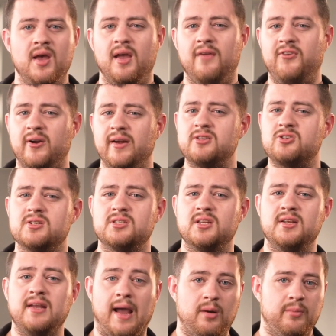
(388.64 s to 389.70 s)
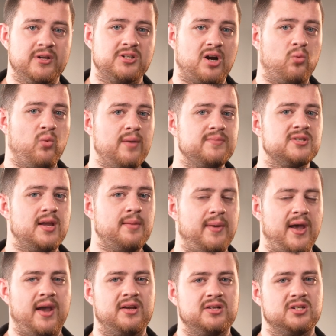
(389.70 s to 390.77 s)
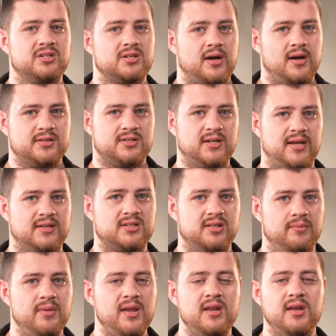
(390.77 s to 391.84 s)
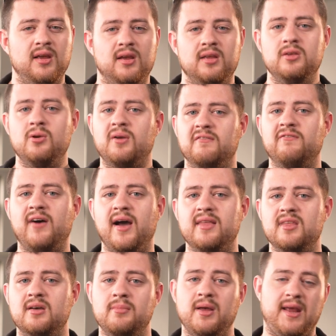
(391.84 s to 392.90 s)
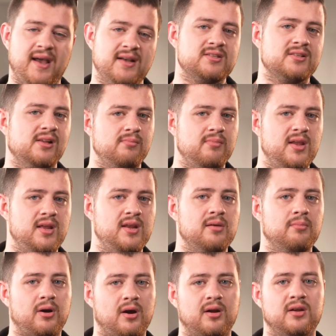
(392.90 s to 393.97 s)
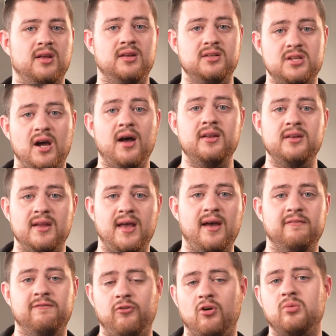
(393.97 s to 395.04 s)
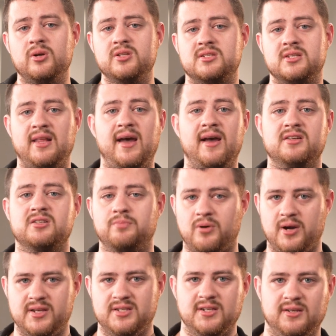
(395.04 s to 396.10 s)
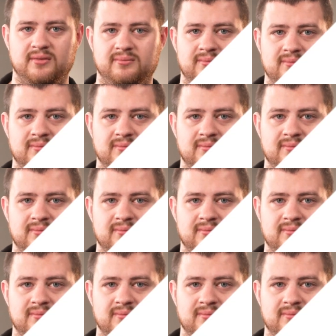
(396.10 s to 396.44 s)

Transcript: If you're interested in how much our website packages cost at Excellent Media, you can find them at excellentmediamarketing.net/pricing.